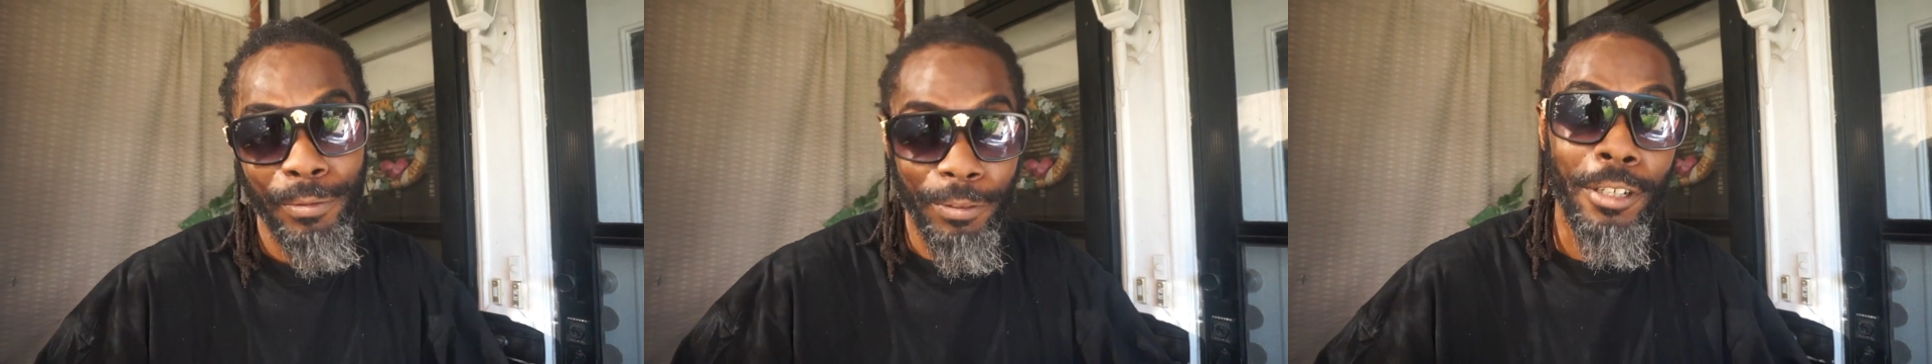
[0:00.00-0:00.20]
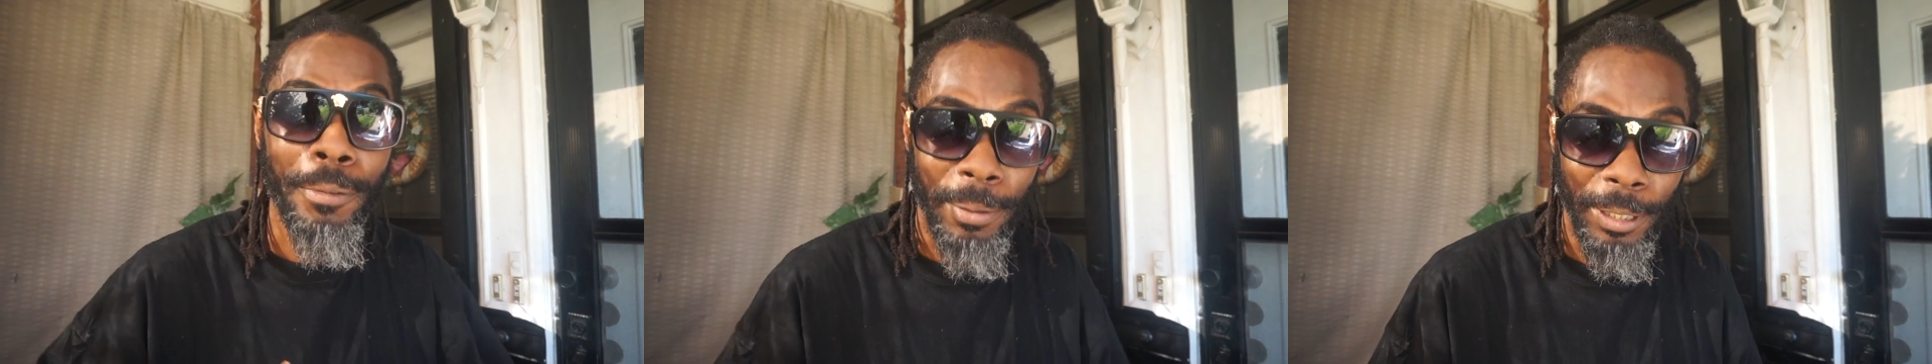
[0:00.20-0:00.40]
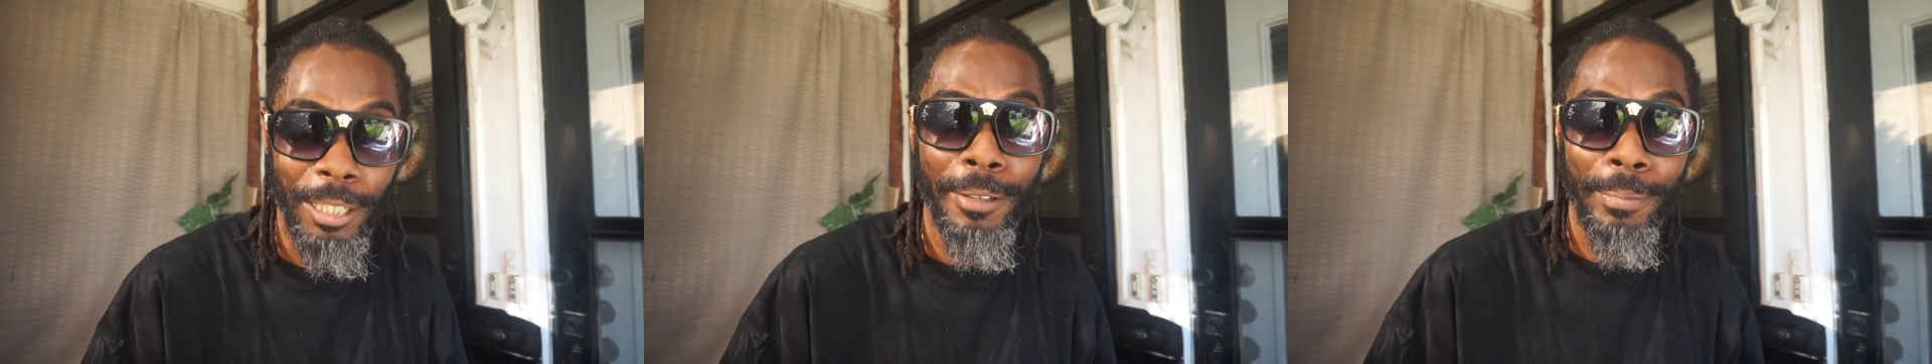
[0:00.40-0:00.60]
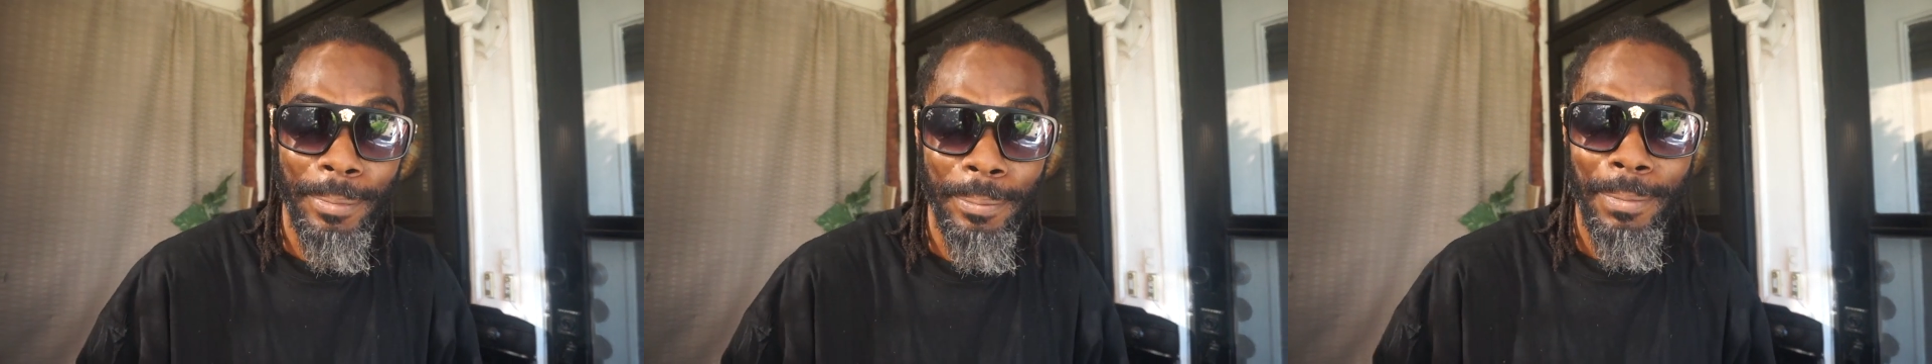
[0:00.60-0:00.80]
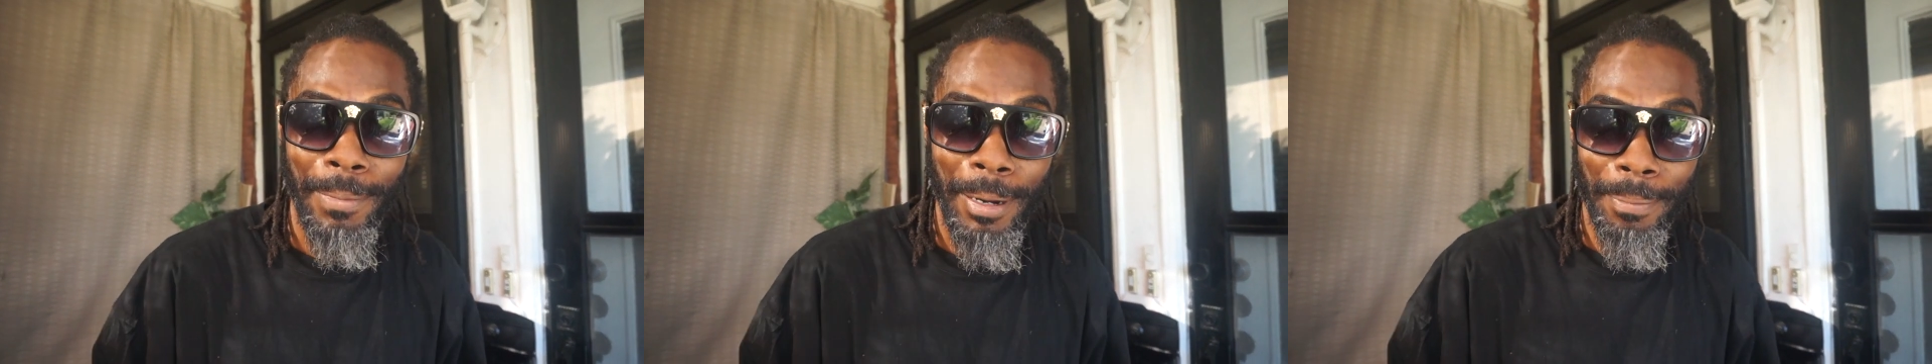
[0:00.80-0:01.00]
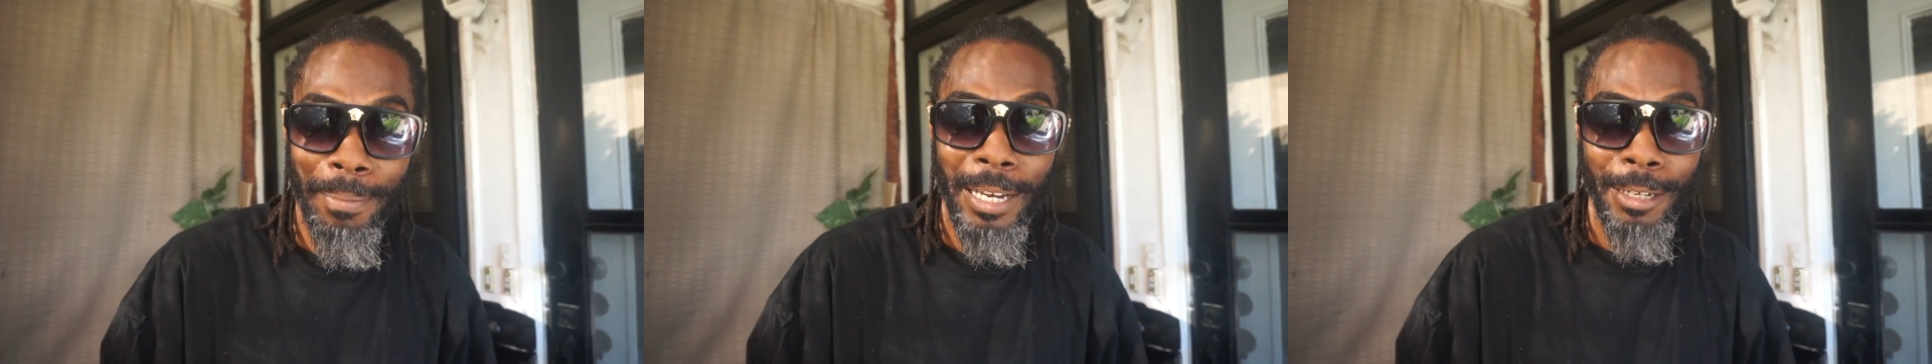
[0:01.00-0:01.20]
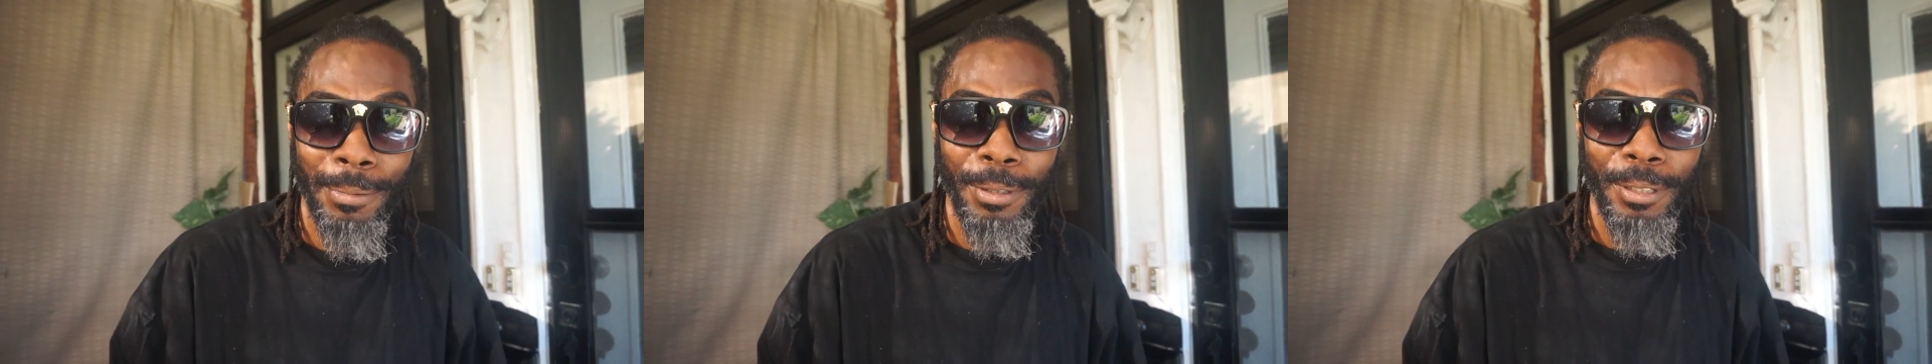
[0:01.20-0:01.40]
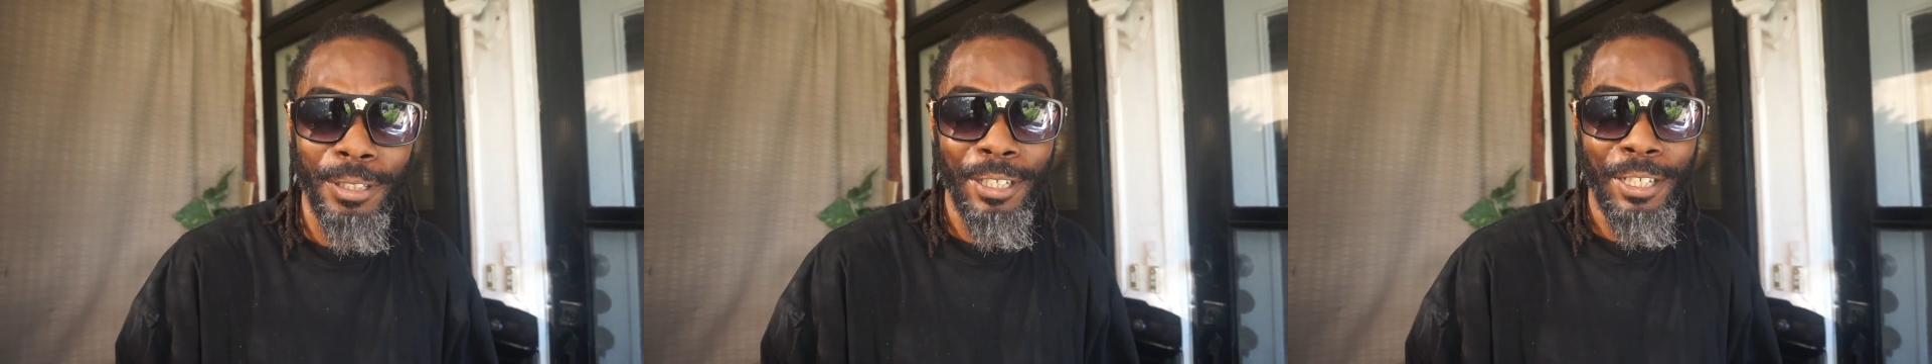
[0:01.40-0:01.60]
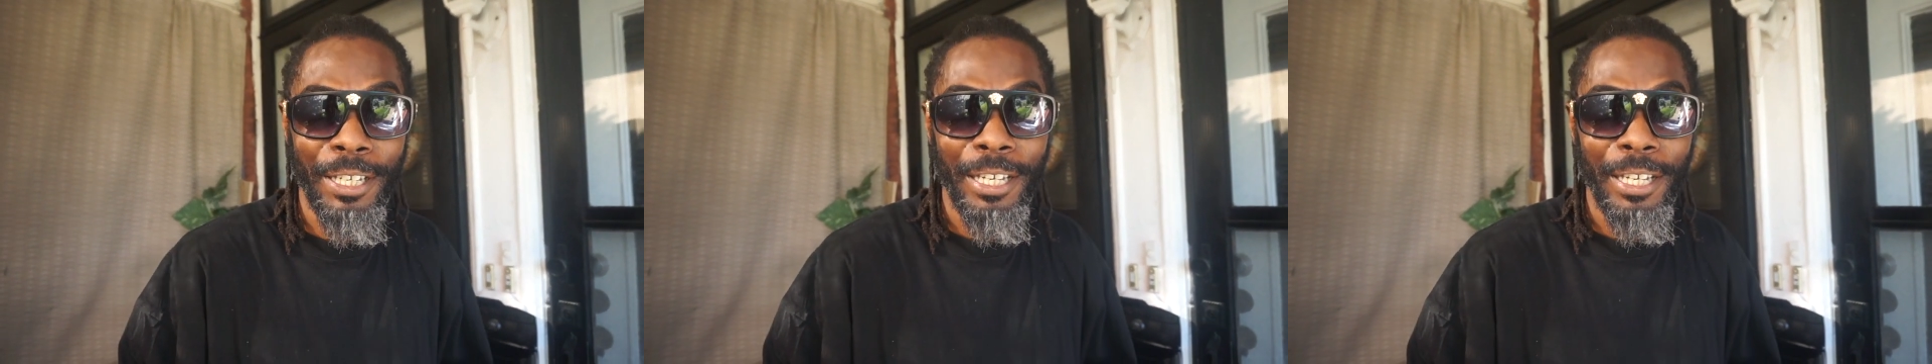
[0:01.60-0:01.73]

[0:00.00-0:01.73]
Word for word: finna pick up my baby